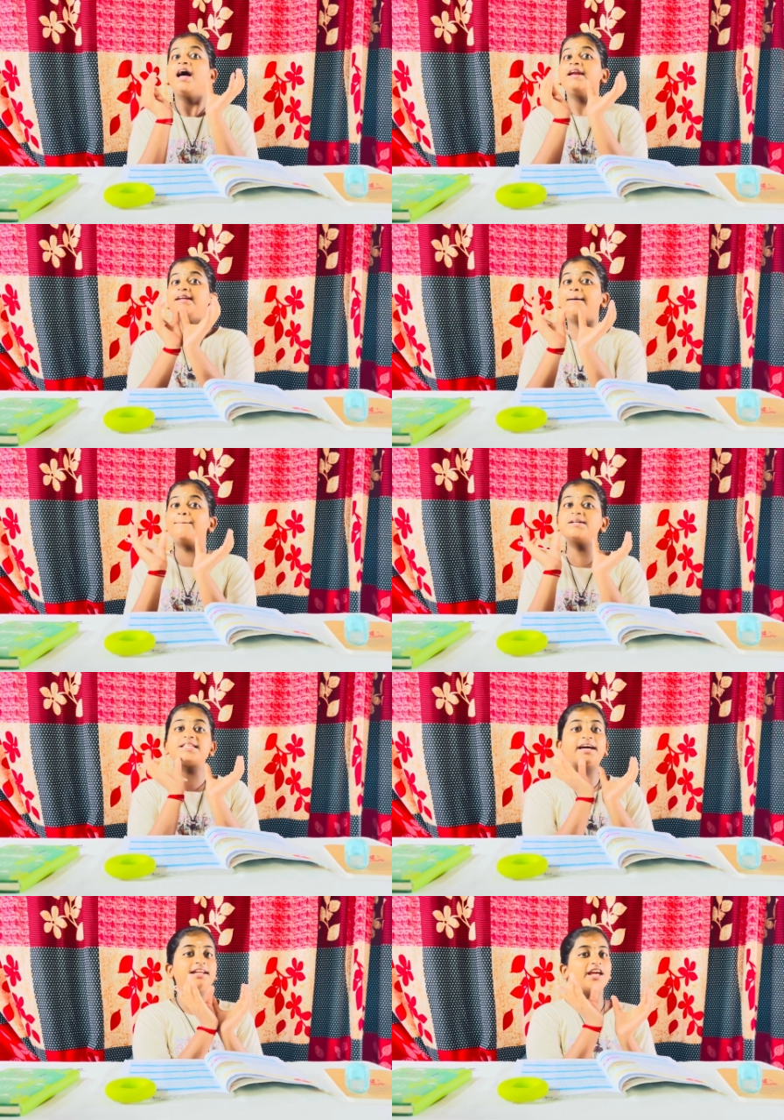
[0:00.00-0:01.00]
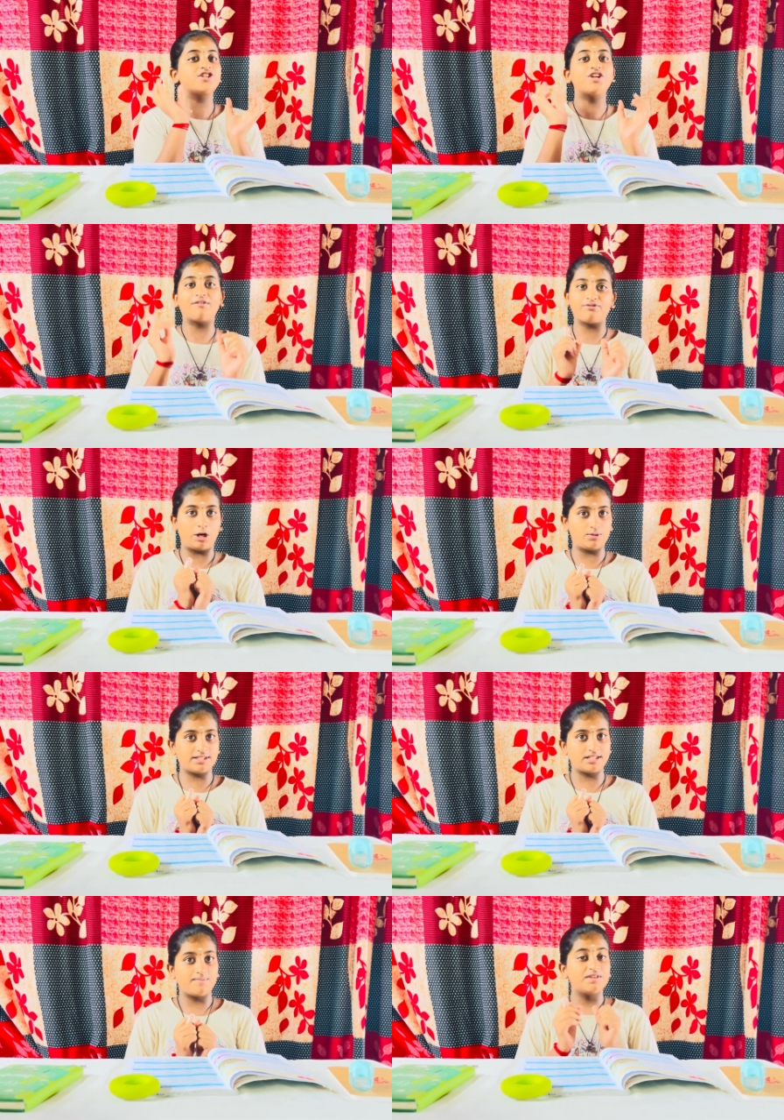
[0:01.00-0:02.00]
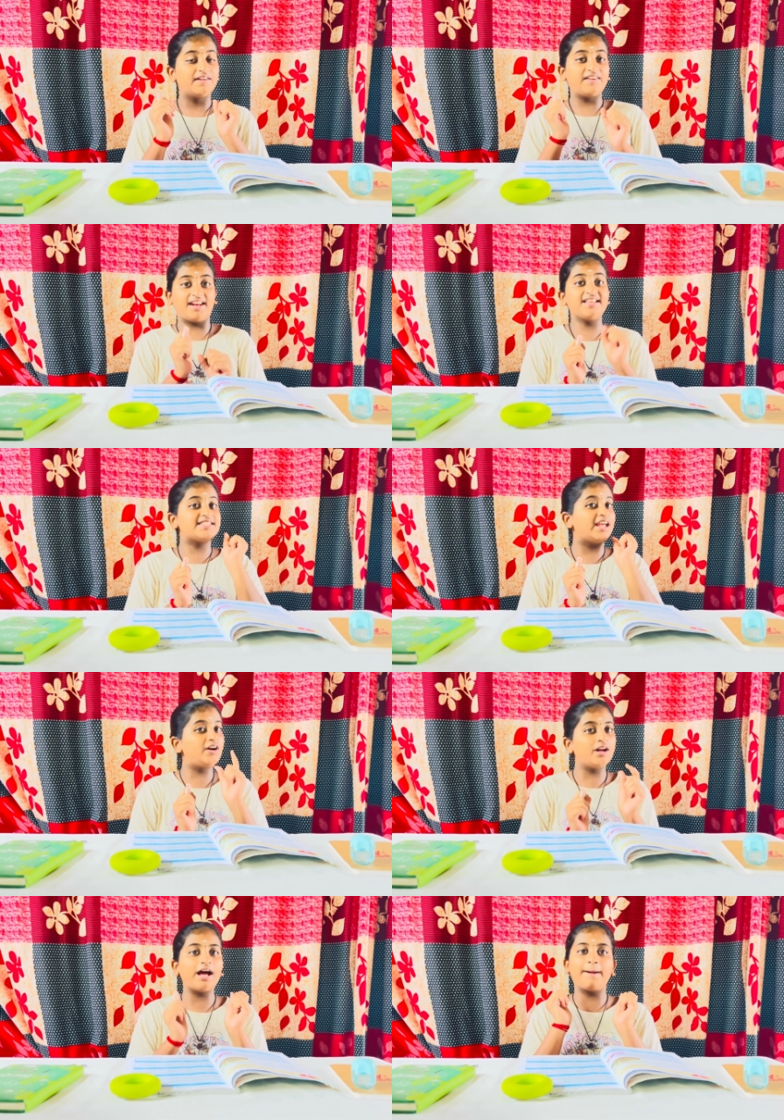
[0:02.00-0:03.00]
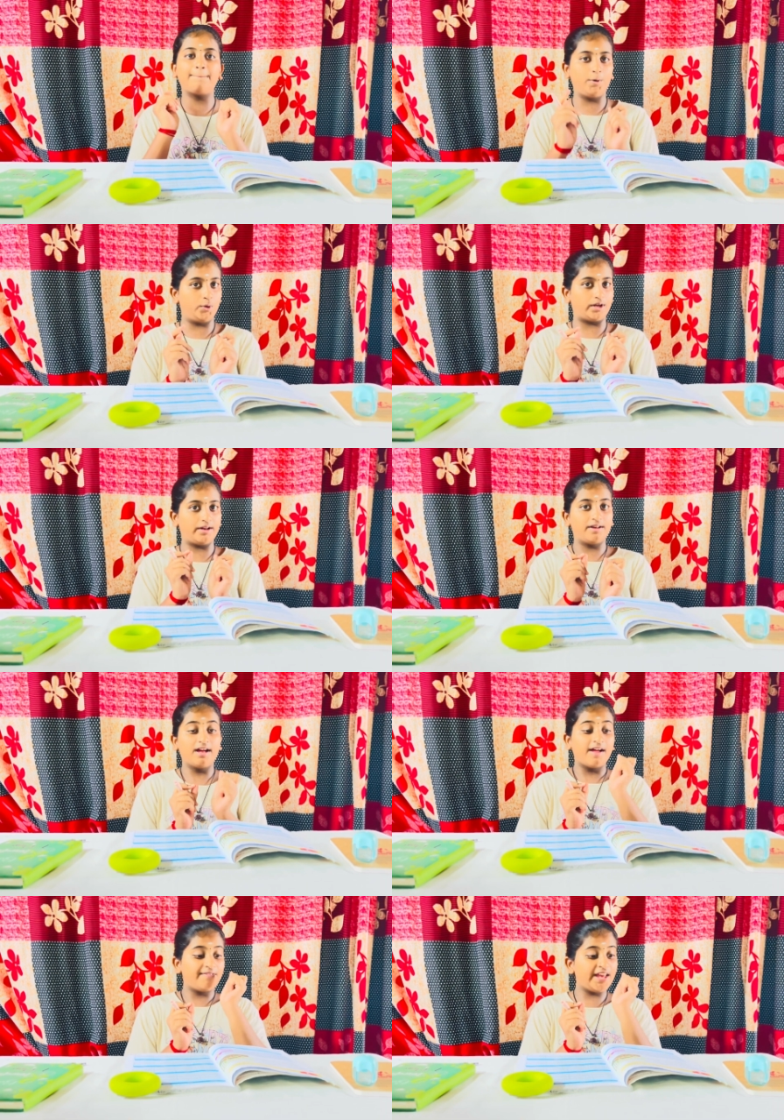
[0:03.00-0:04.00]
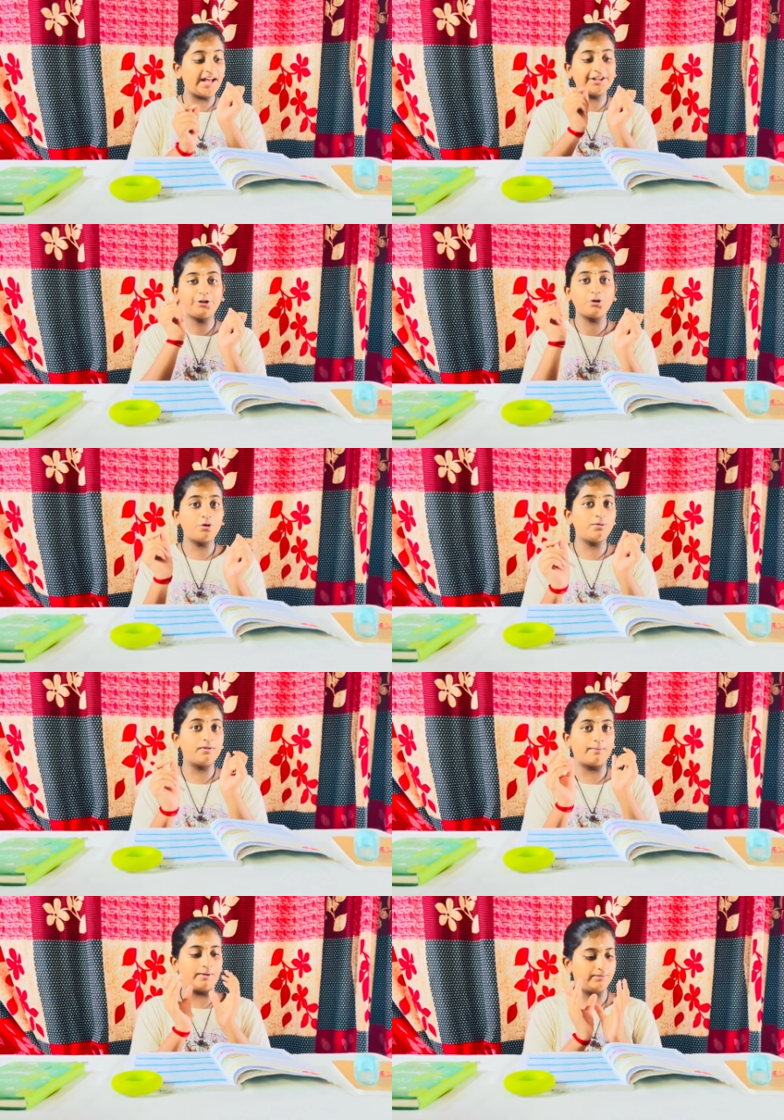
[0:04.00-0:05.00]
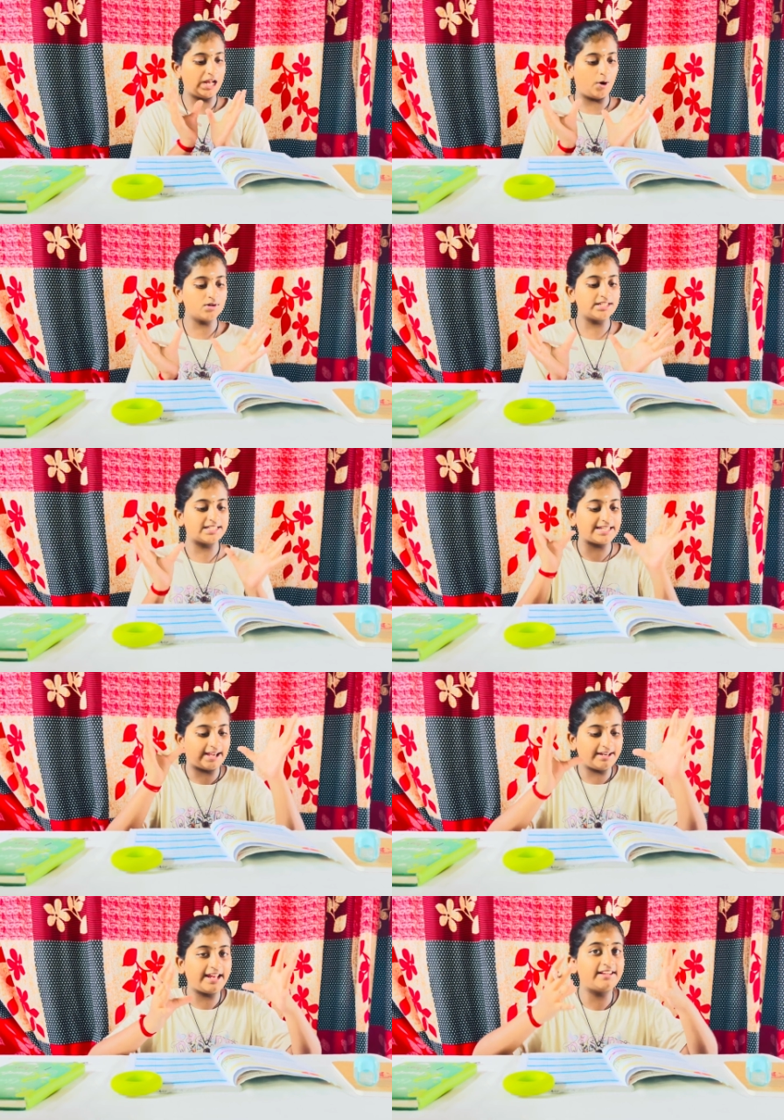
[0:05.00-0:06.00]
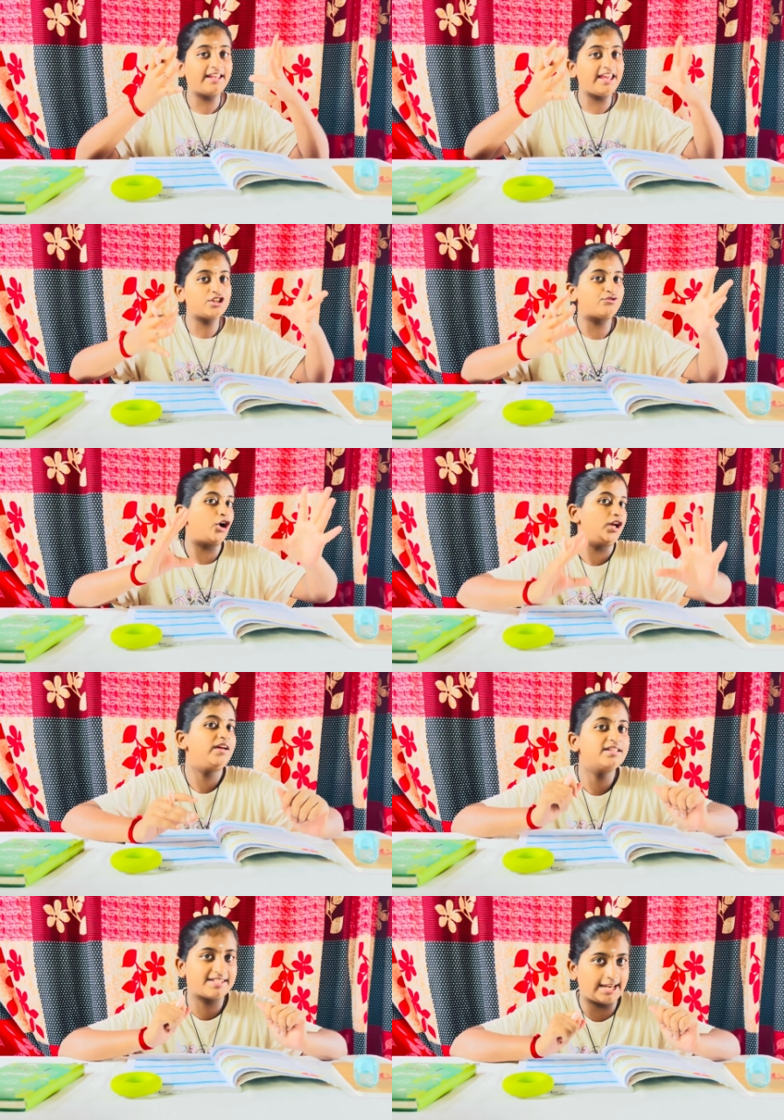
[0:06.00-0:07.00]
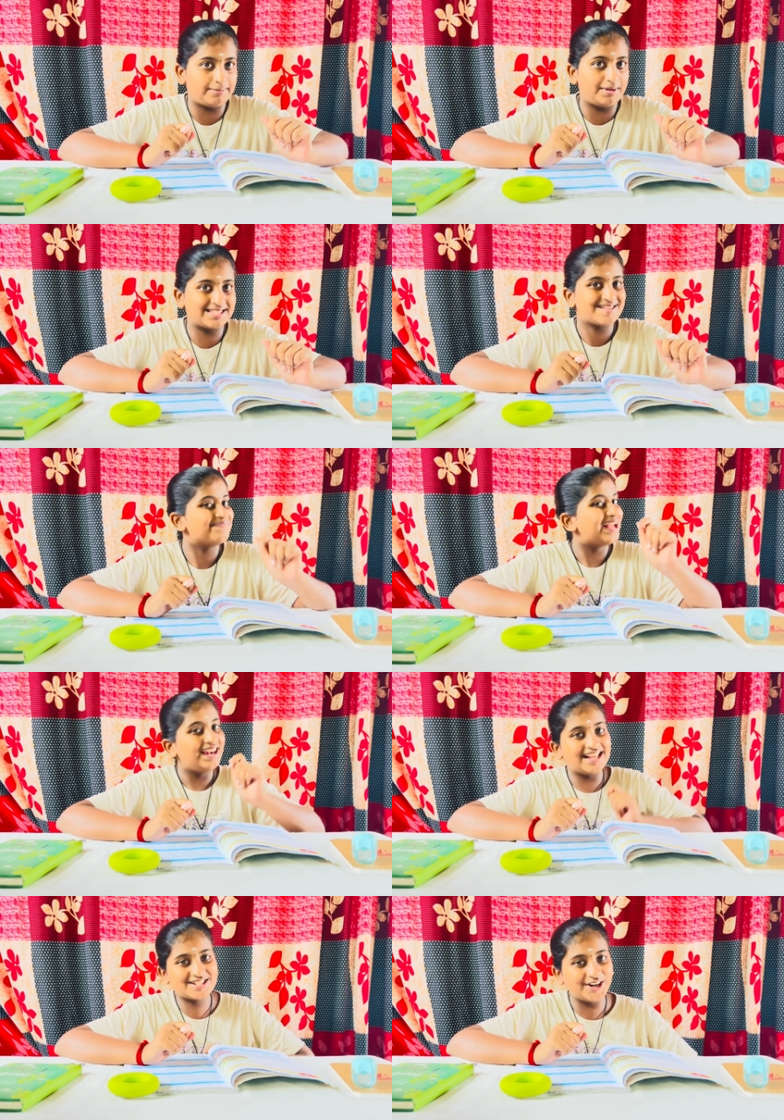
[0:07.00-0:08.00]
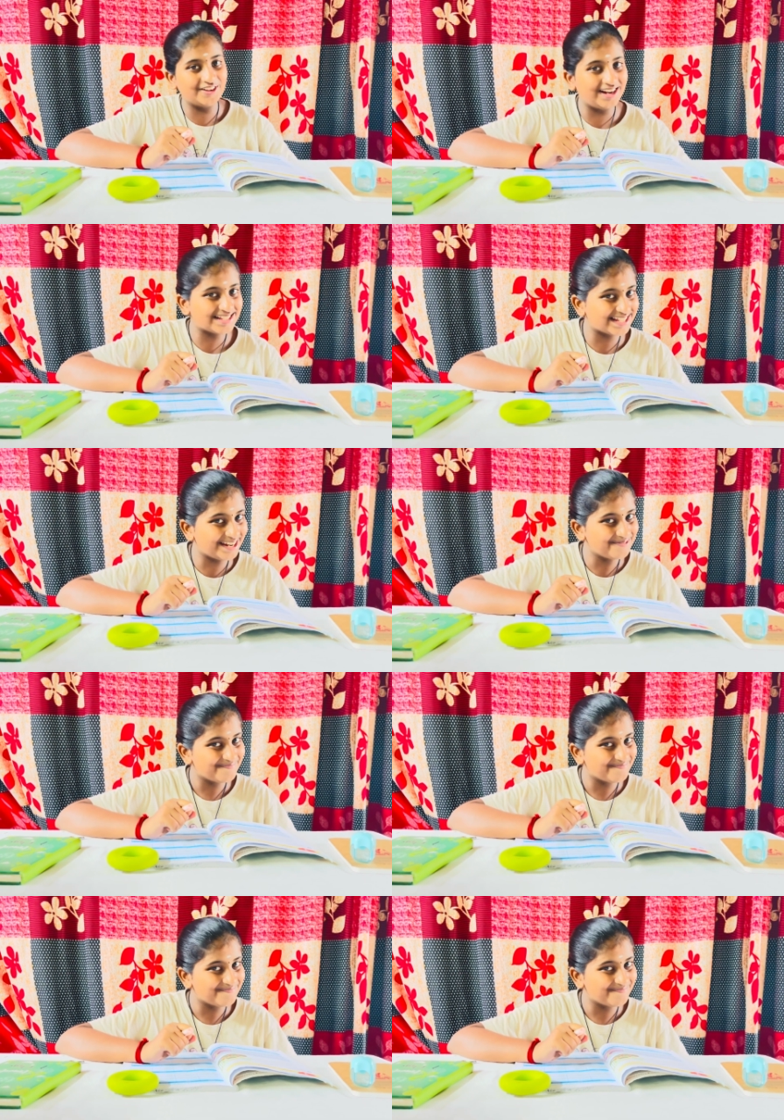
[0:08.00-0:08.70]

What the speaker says: number segregation of nouns. There is singular and plural. They are the two nouns that segregate the each following statements. Let's go to the lesson.